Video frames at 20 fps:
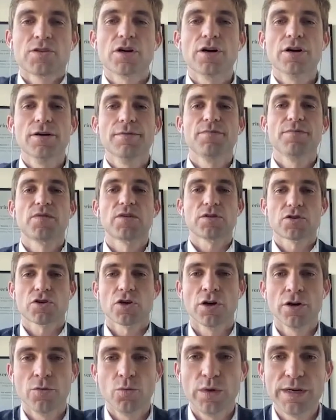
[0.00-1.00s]
So
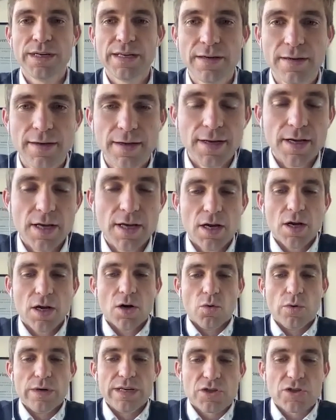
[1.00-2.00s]
we
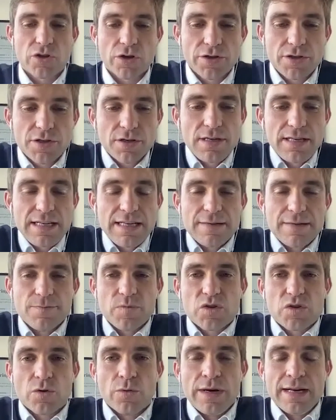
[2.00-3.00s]
certainly,
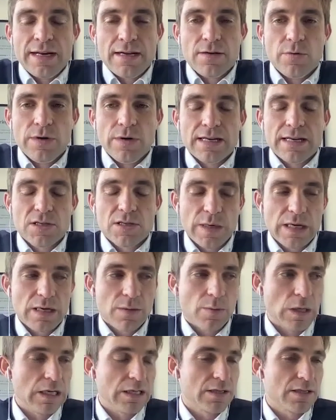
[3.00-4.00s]
so when I speak
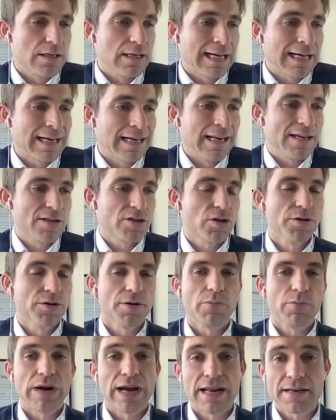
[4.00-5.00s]
about like less on the
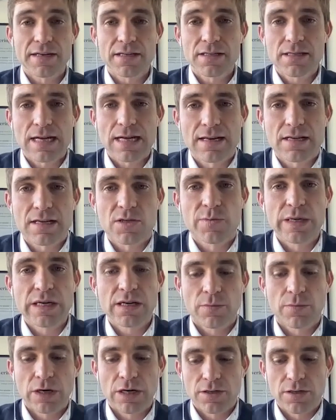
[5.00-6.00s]
branding side, I
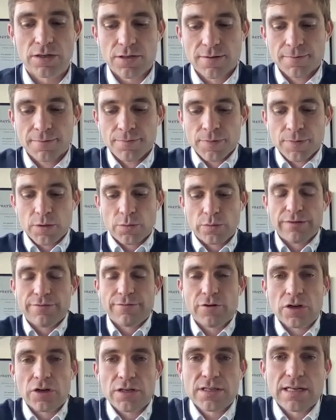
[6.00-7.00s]
speak about we're
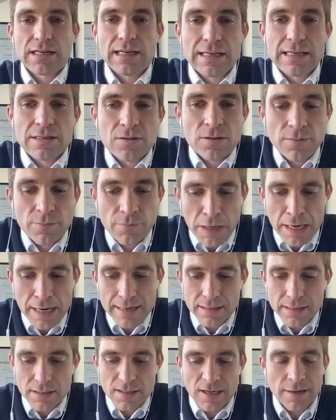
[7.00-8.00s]
focusing less on the
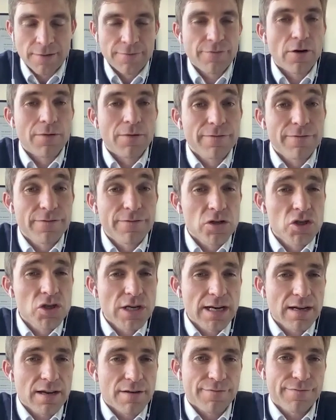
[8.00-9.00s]
branding side from Finch
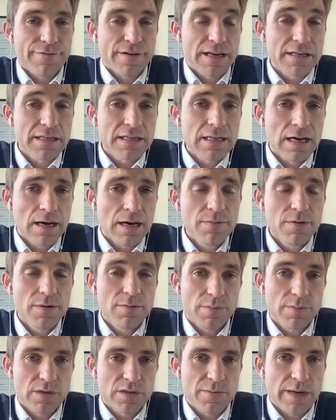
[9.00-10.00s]
and Funding Hub
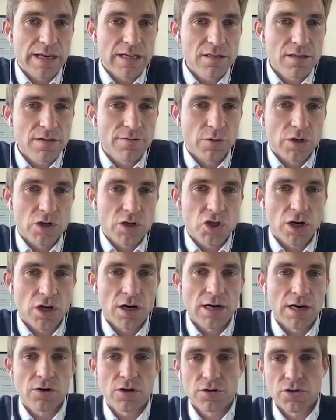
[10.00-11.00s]
perspective, which
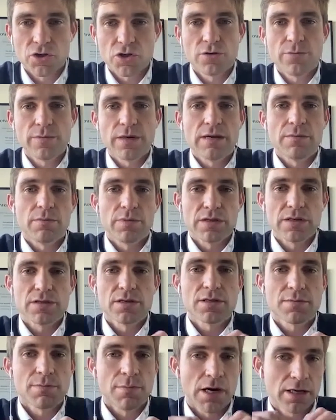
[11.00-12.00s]
are our consumer and
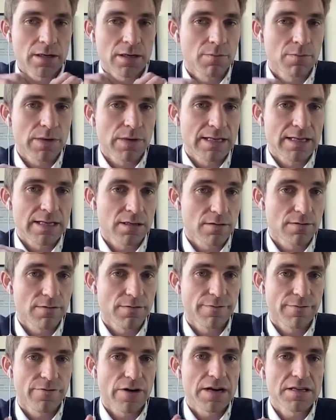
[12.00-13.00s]
business marketplace
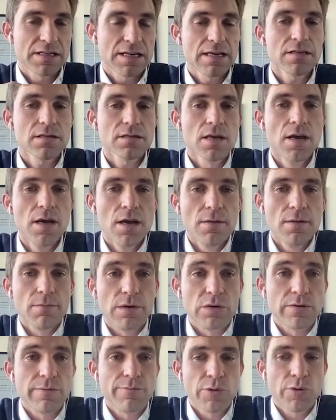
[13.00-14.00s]
front ends.
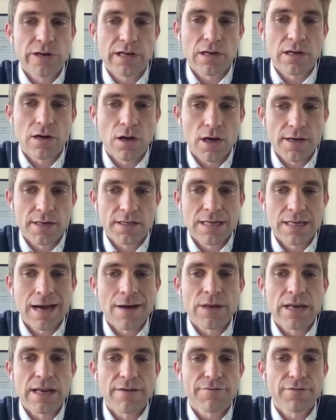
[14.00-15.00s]
But we're putting a lot of
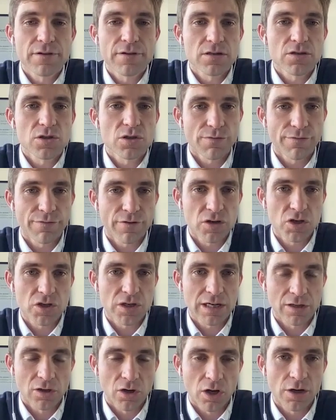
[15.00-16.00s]
time and effort into Finch
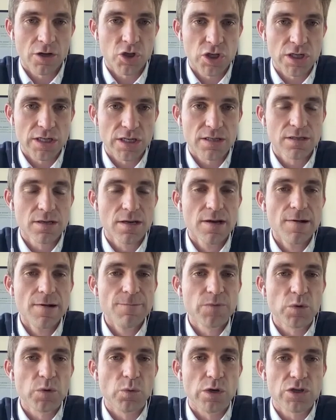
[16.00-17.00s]
Technologies, right,
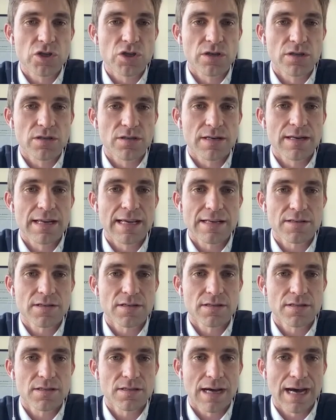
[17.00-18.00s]
which is in
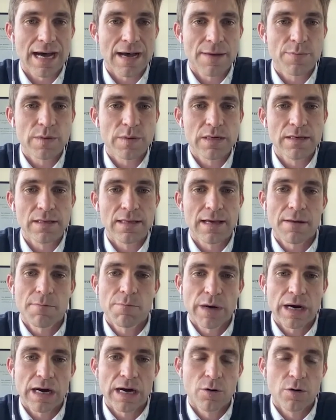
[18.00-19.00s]
essence the IP
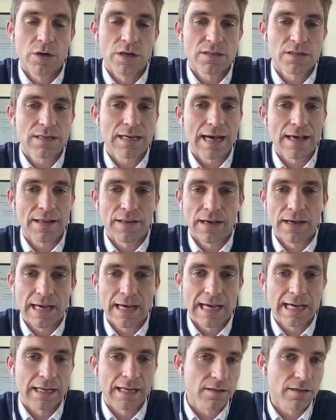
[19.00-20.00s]
that powers Gather
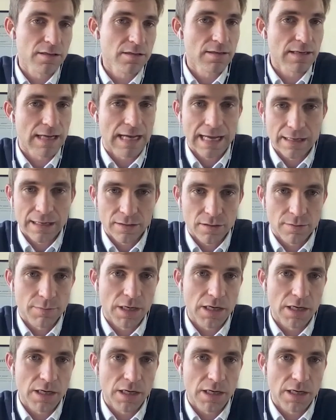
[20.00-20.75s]
and the